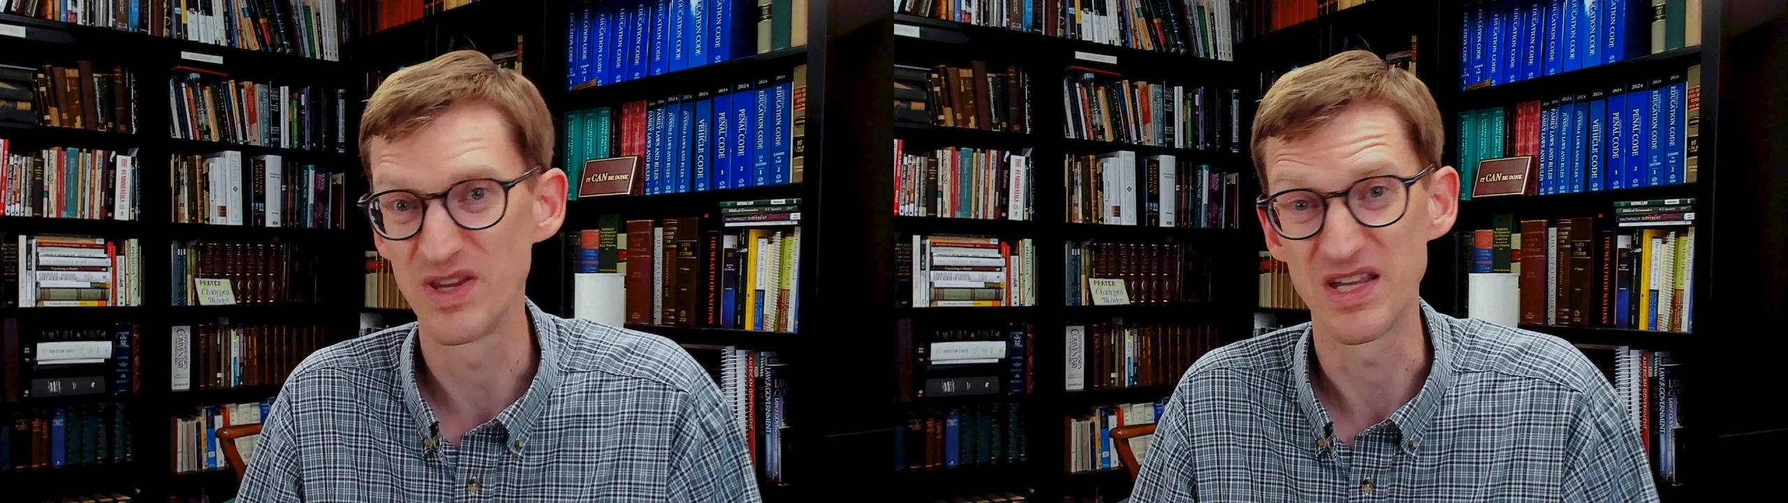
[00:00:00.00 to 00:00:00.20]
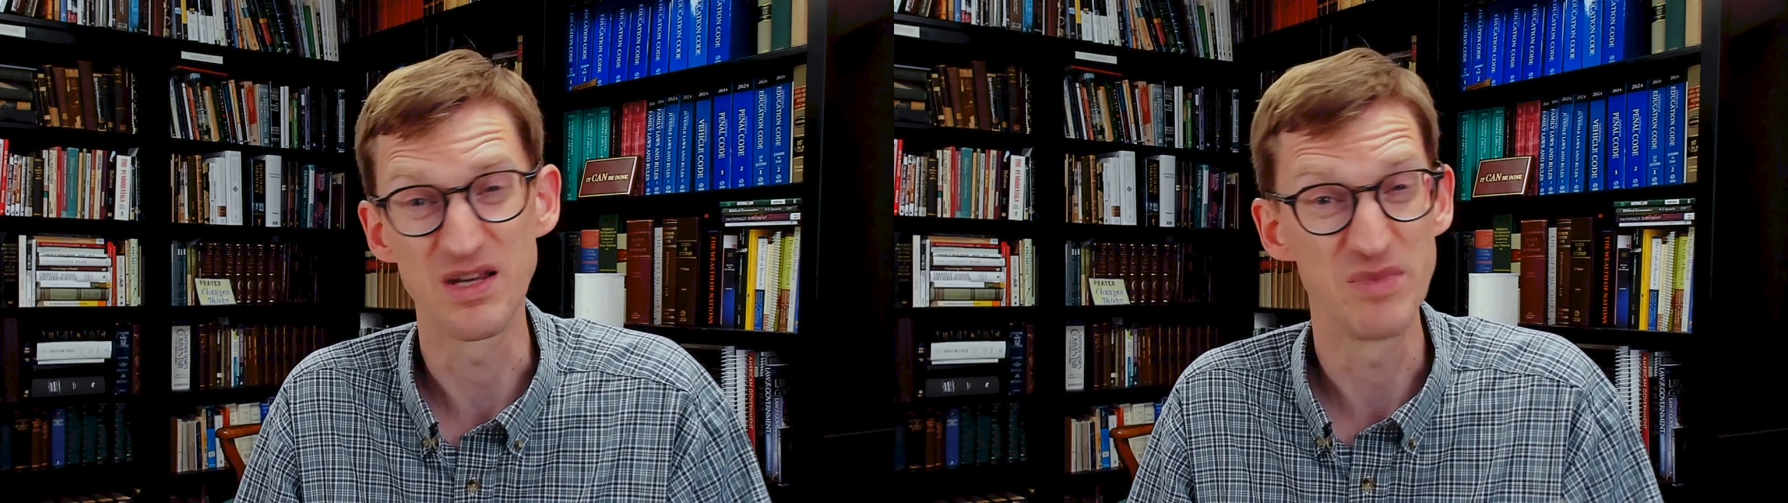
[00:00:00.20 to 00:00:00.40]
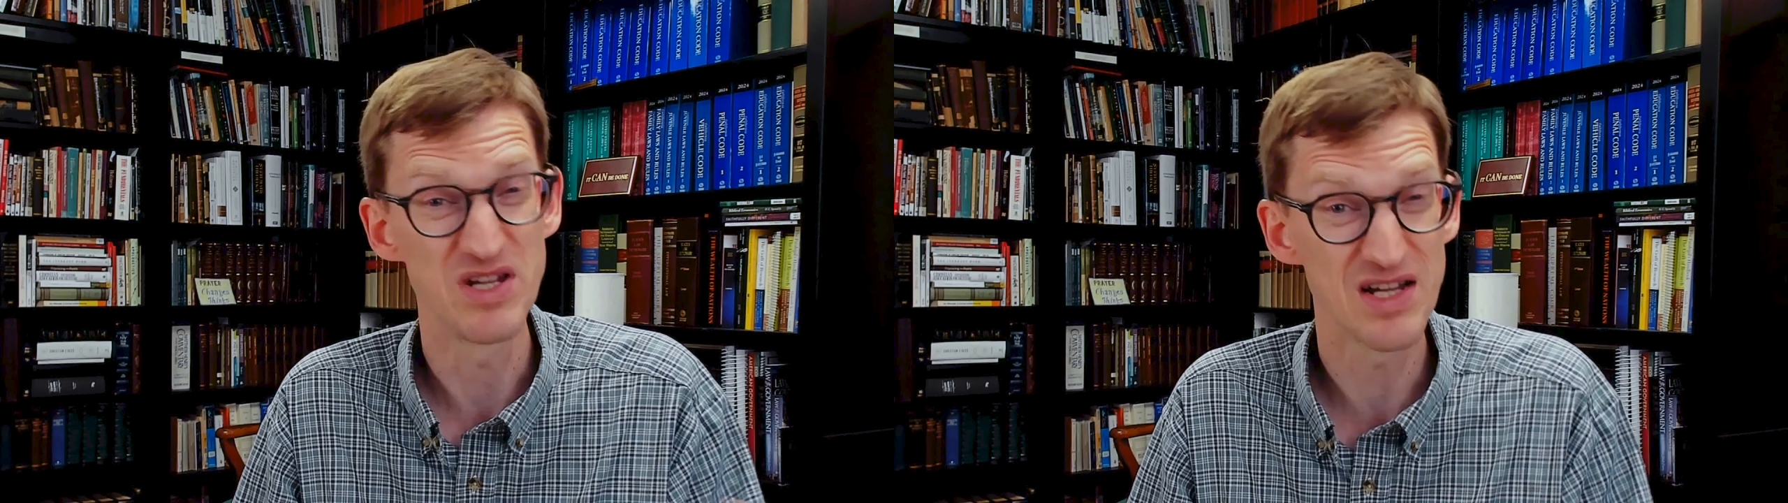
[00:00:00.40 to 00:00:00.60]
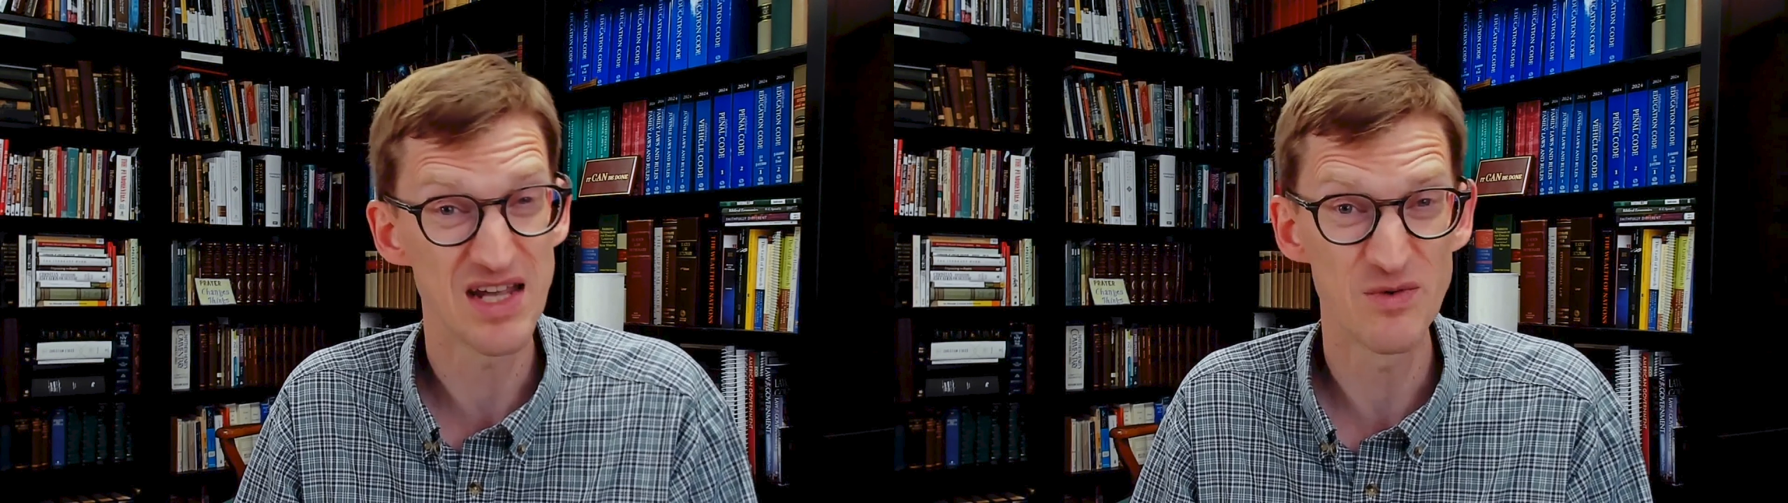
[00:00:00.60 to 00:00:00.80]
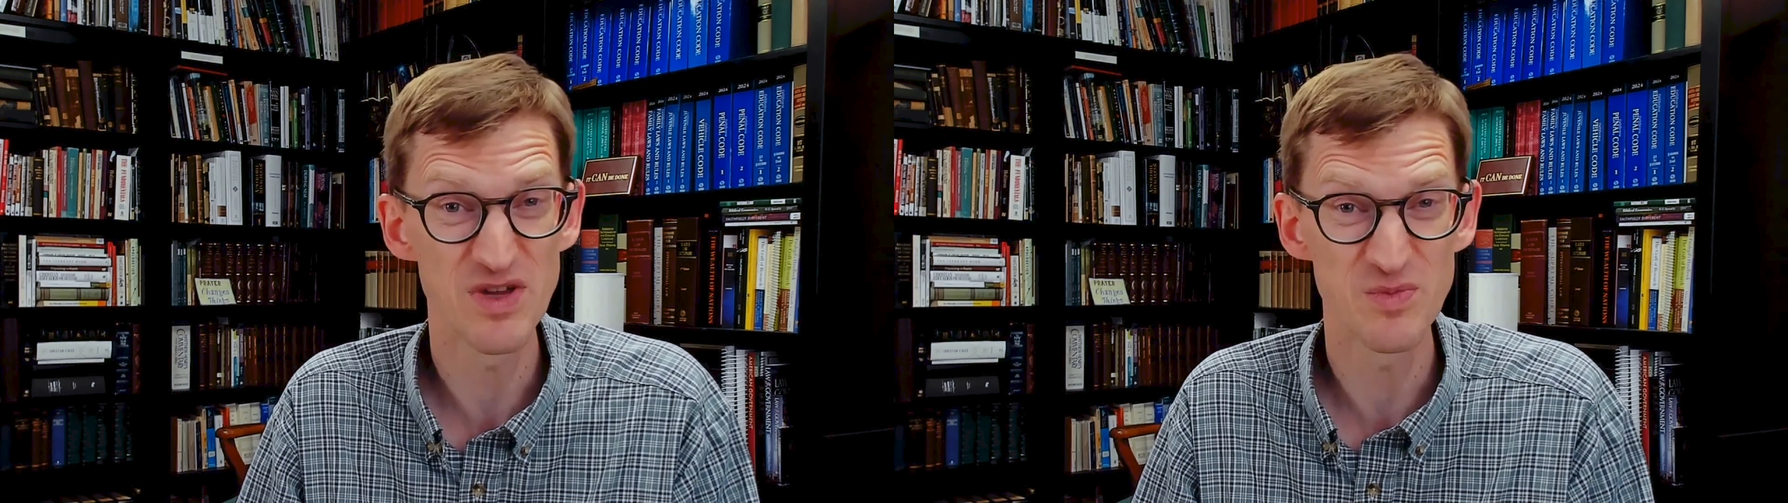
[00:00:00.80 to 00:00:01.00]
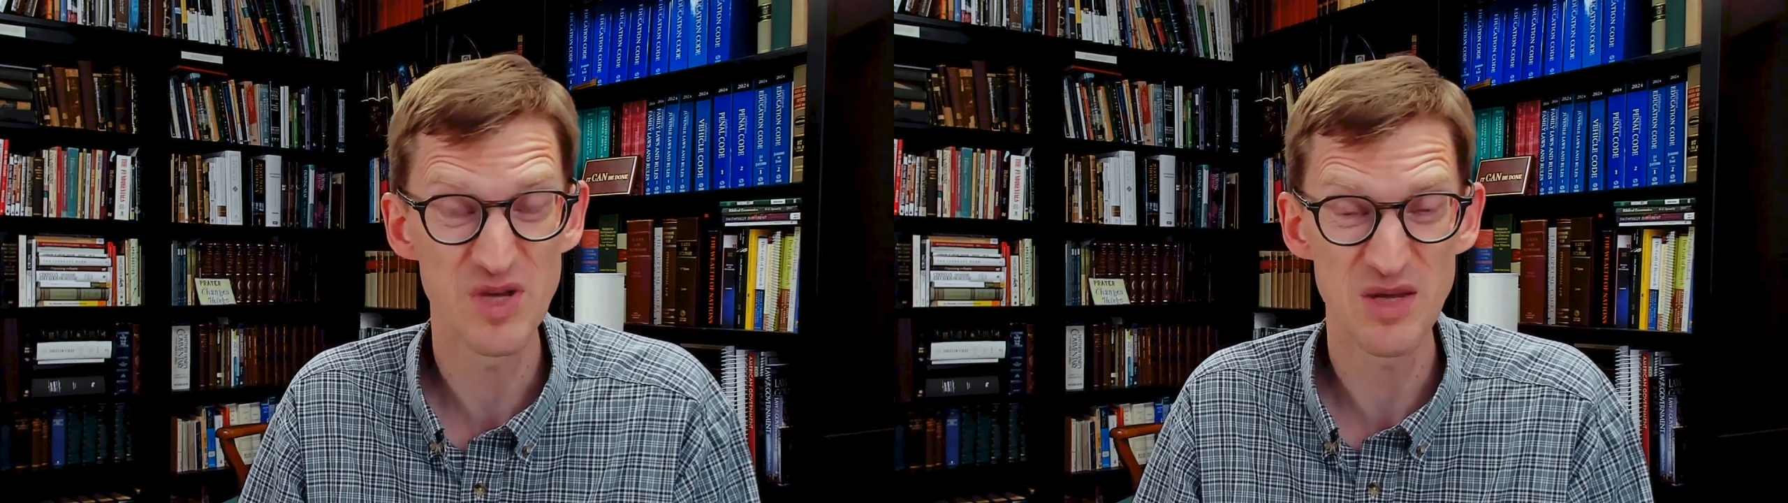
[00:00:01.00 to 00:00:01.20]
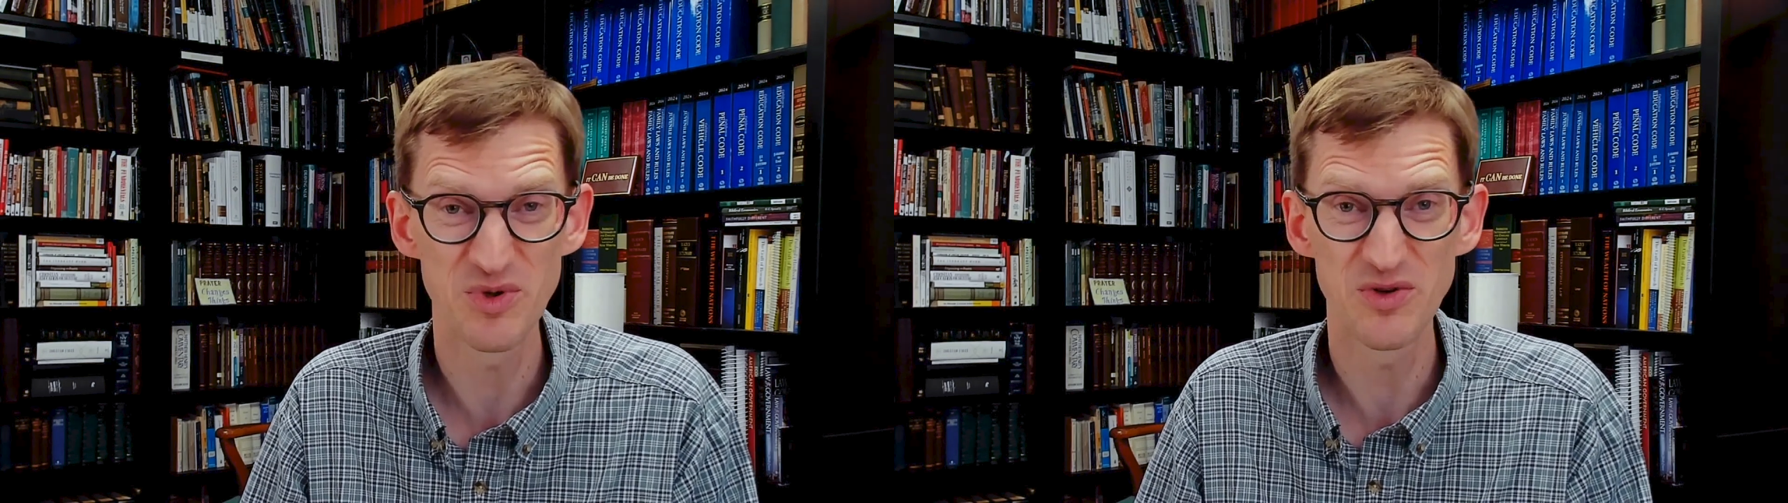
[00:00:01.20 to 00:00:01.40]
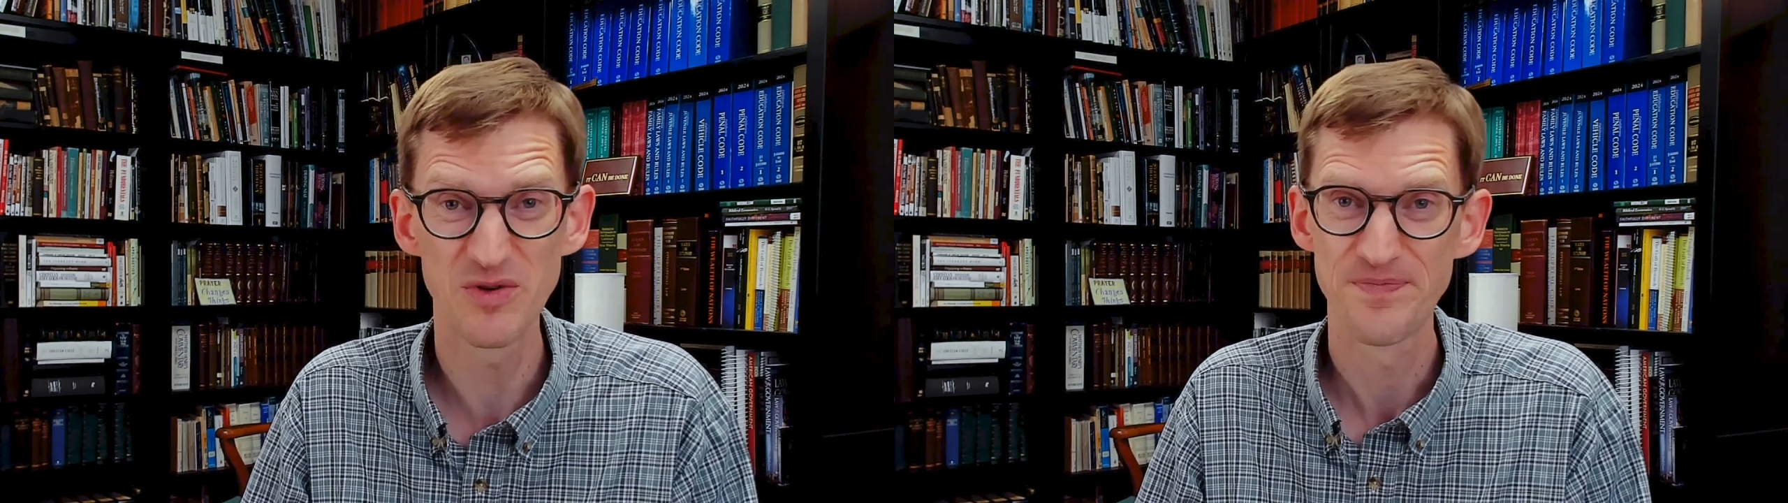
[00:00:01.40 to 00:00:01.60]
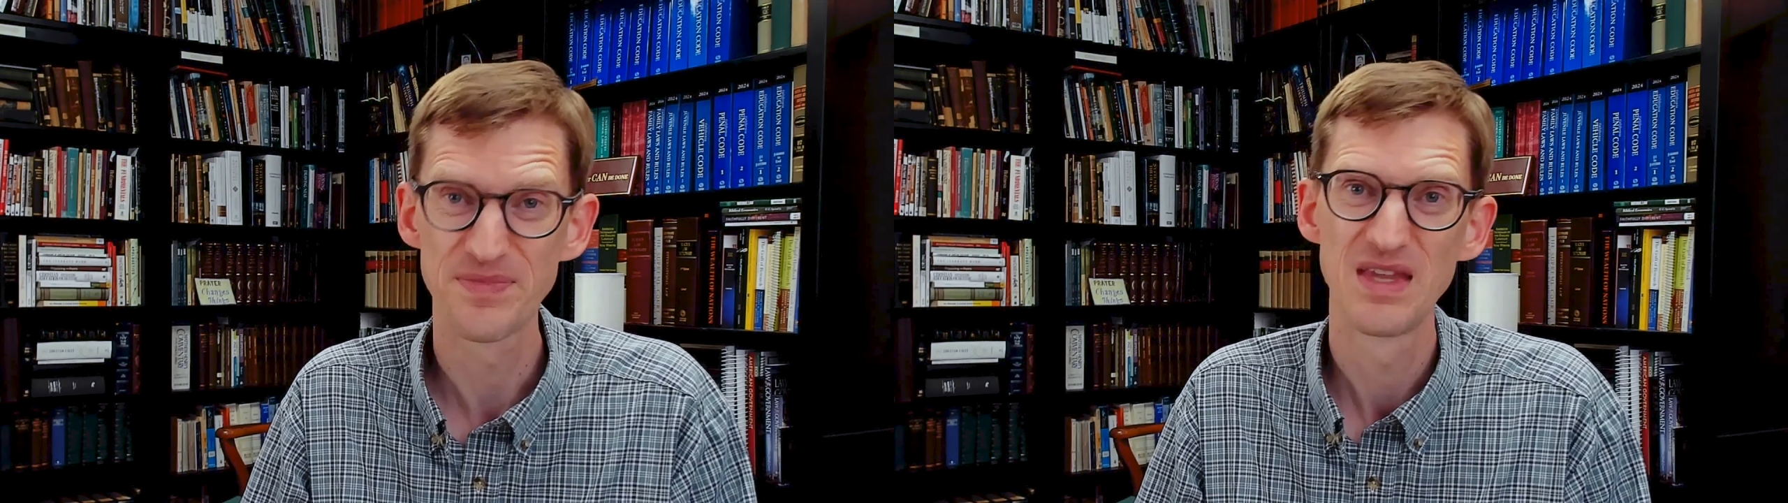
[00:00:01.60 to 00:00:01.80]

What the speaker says: really communicate with people